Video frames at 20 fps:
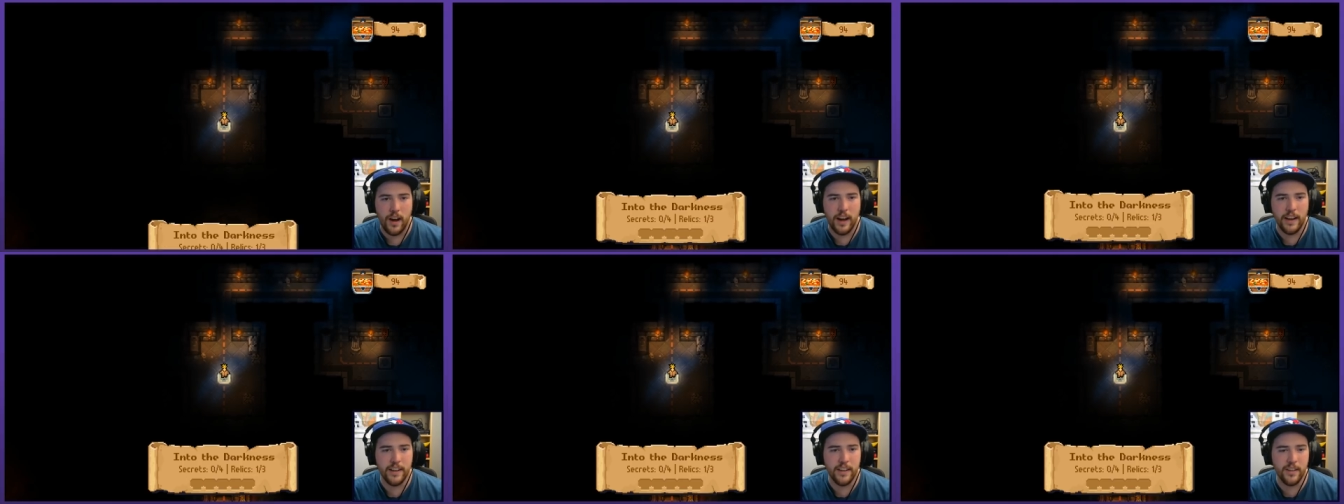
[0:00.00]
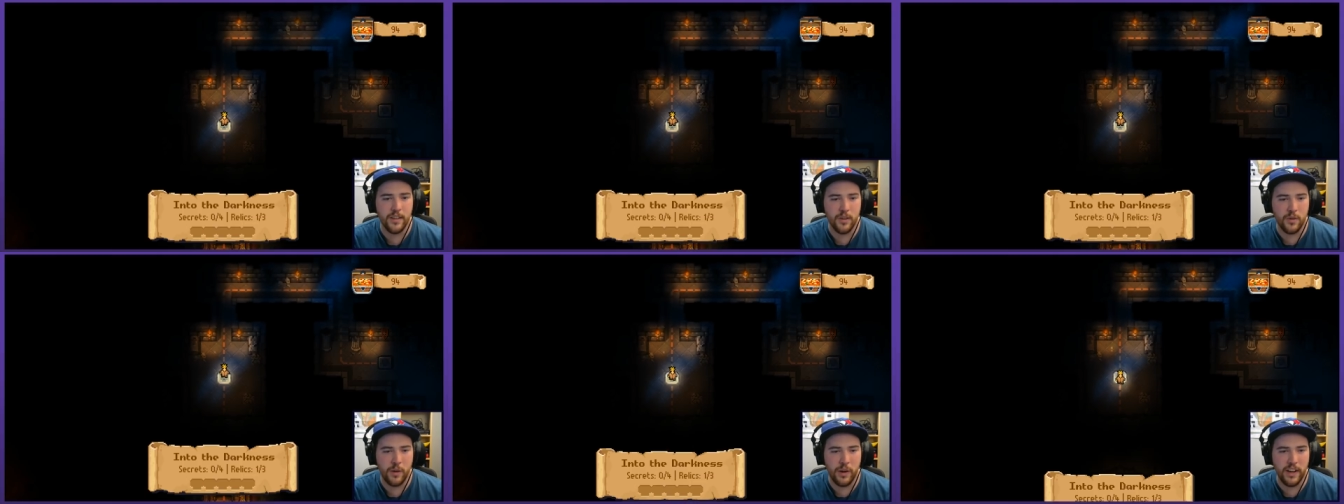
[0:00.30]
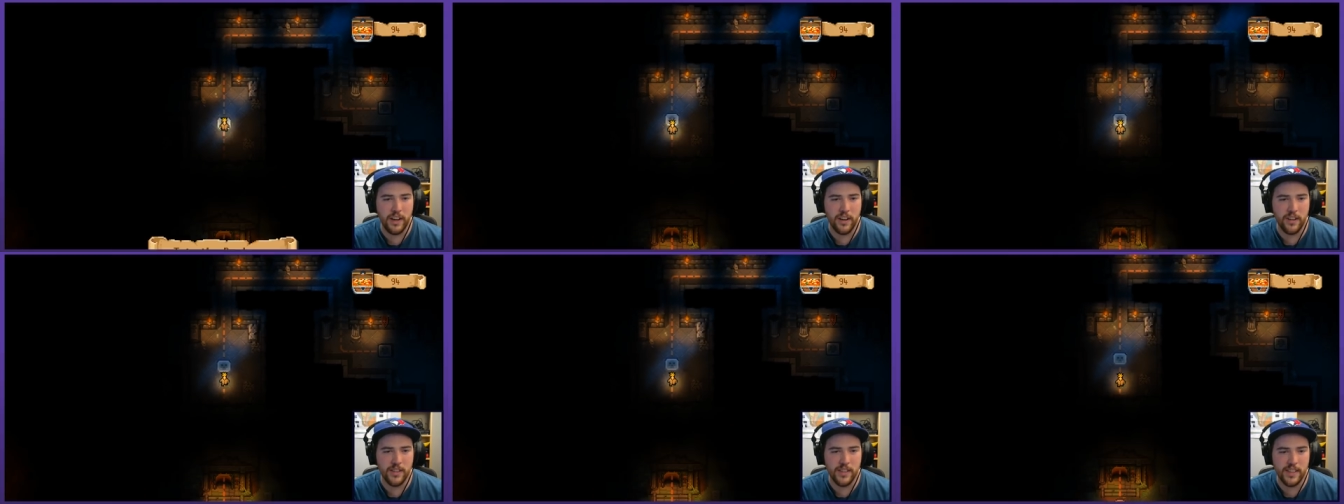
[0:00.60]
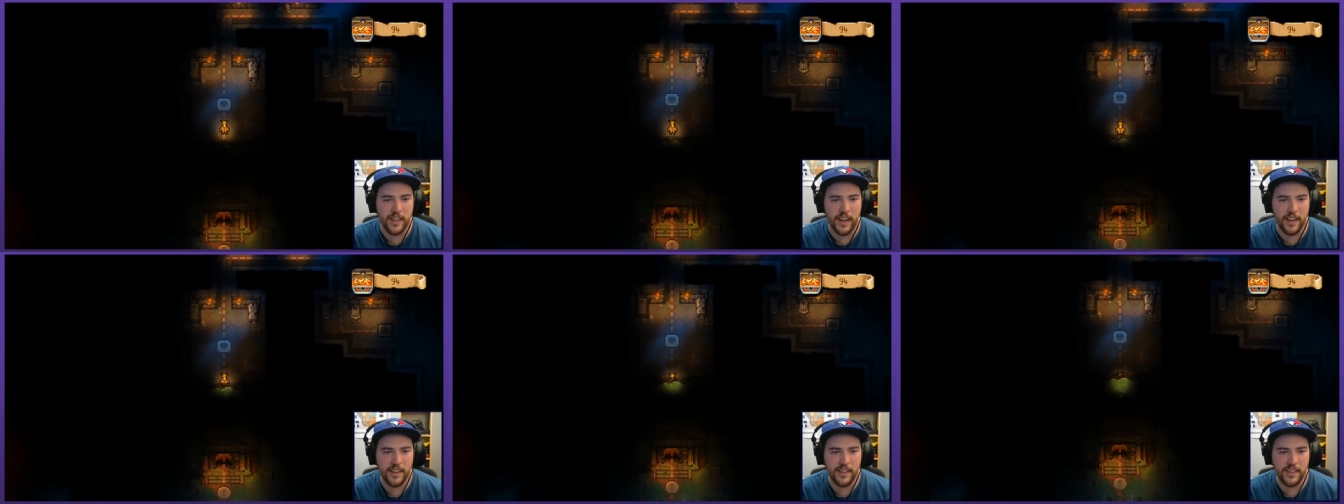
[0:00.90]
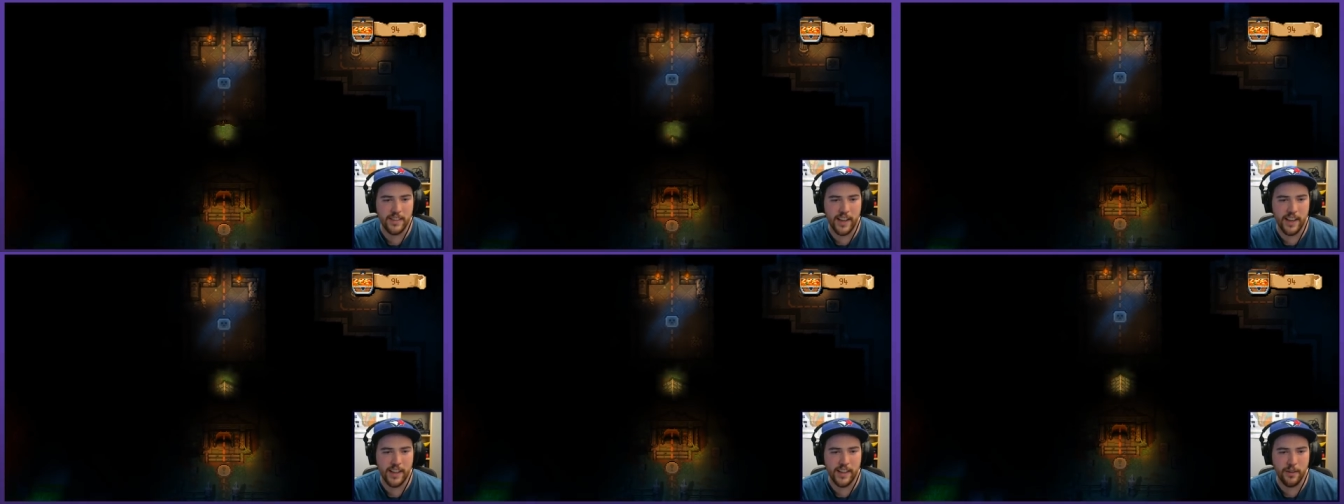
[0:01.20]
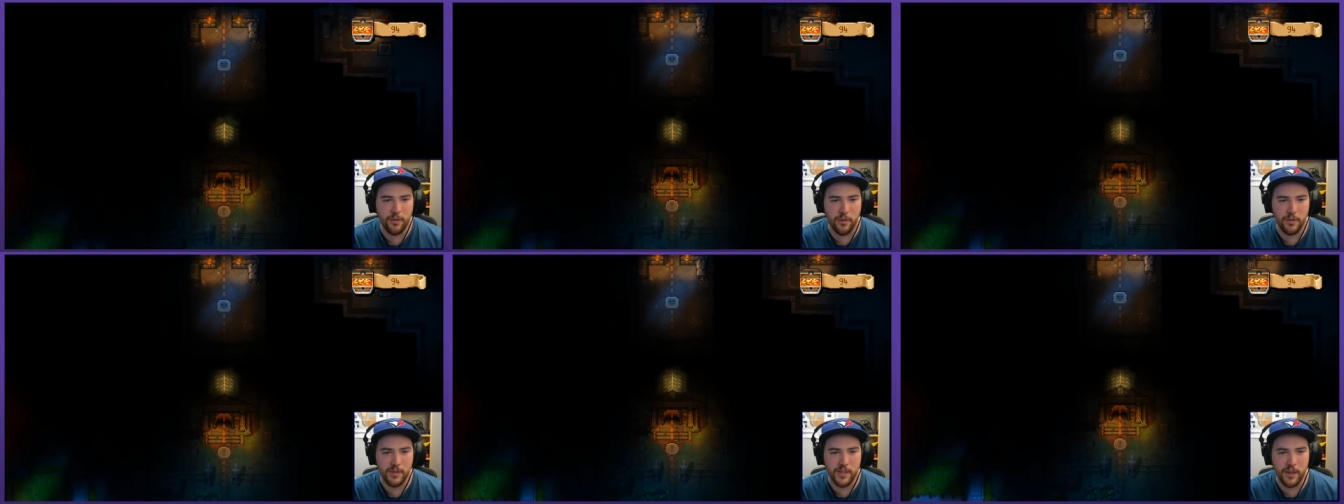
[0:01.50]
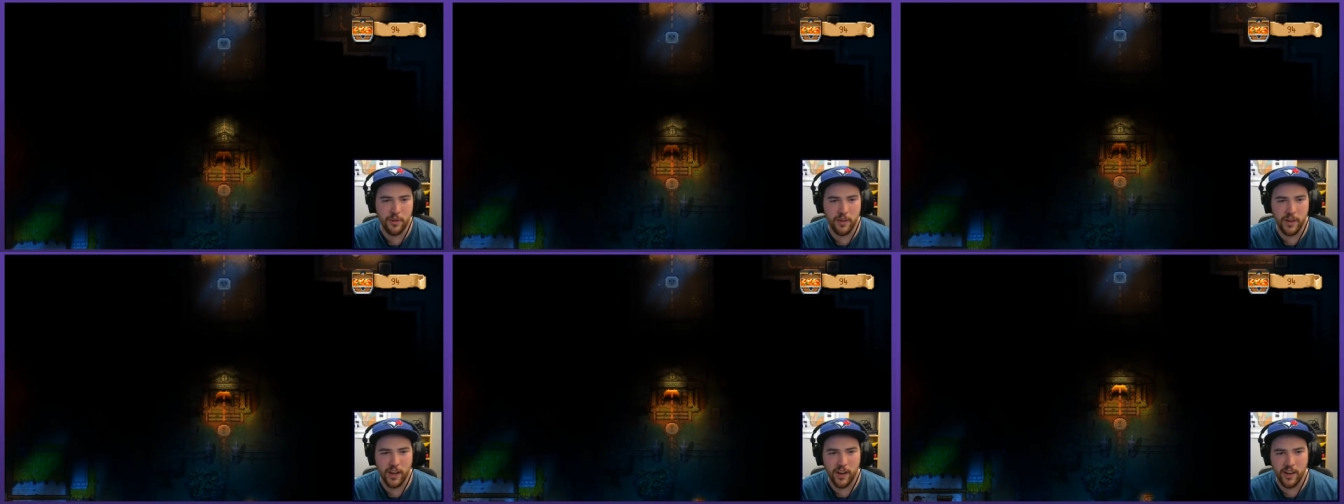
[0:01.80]
I didn't quite understand exactly what was
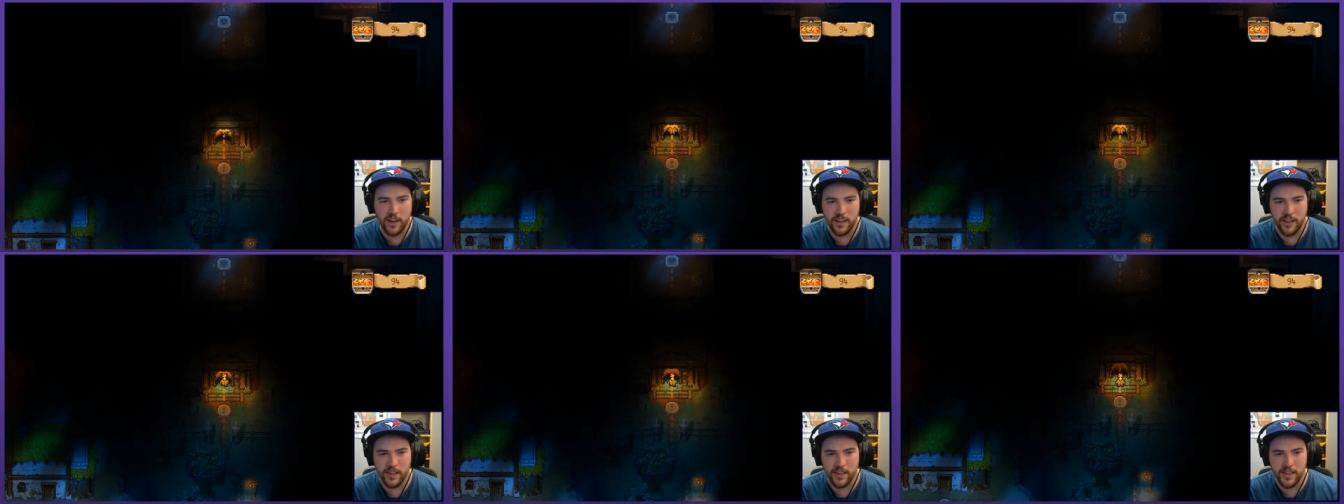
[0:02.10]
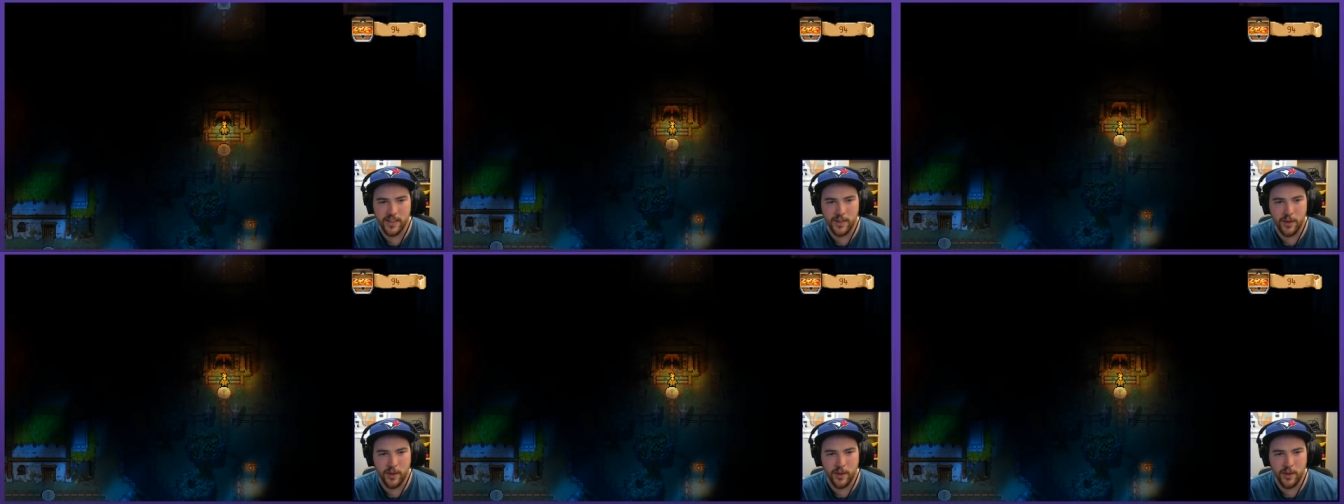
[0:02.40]
going on there.